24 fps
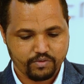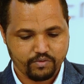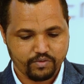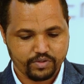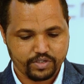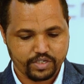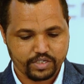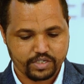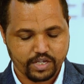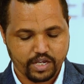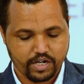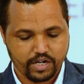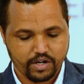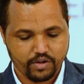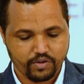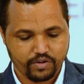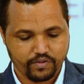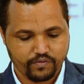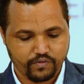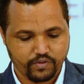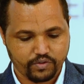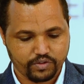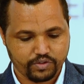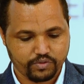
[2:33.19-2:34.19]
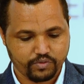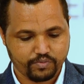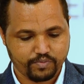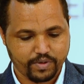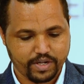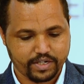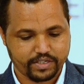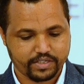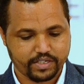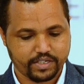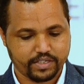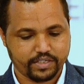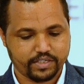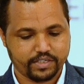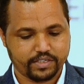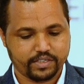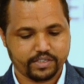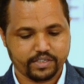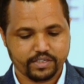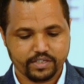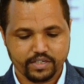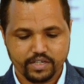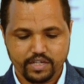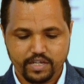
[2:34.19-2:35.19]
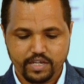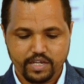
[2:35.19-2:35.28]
which is around 42%.